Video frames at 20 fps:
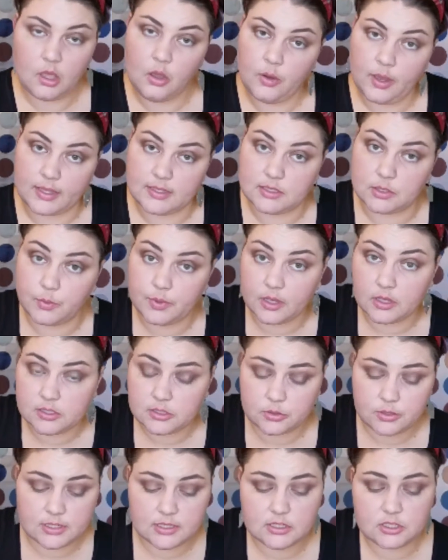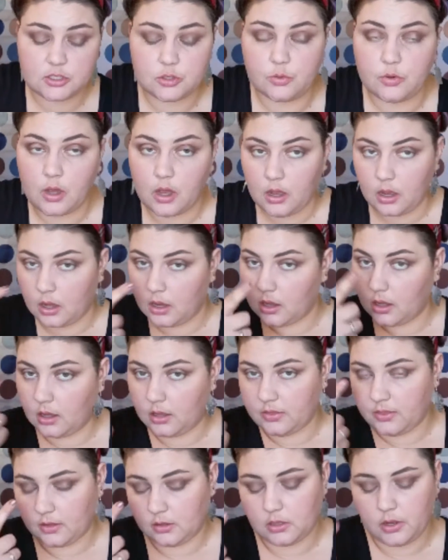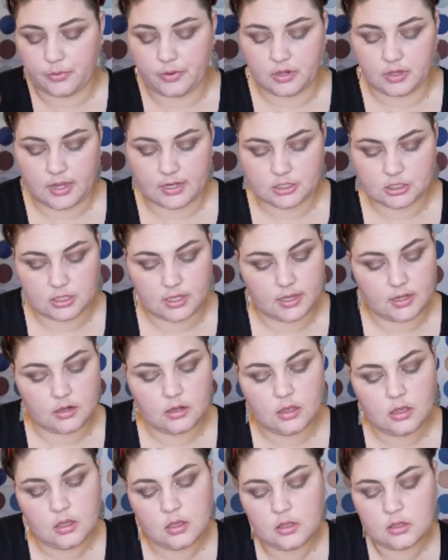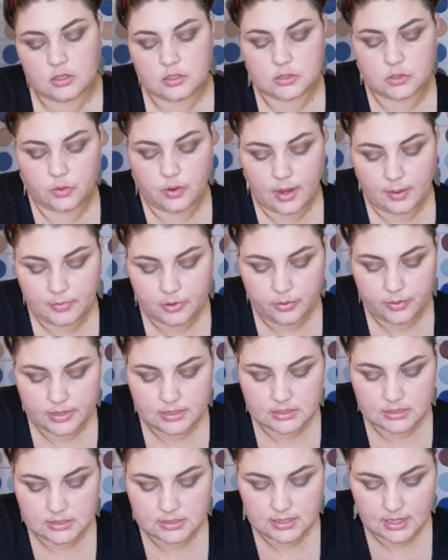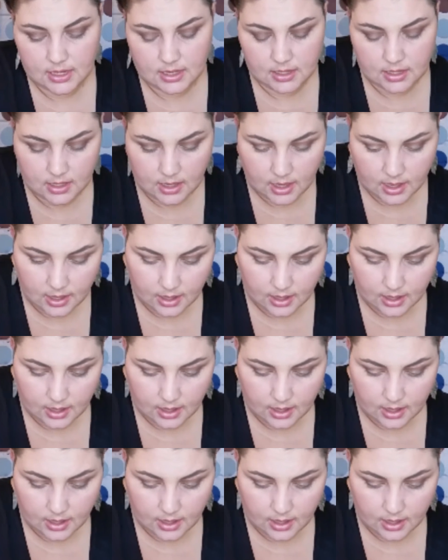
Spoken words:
Okay, so we also need to do the lower lash line. So I'm going to take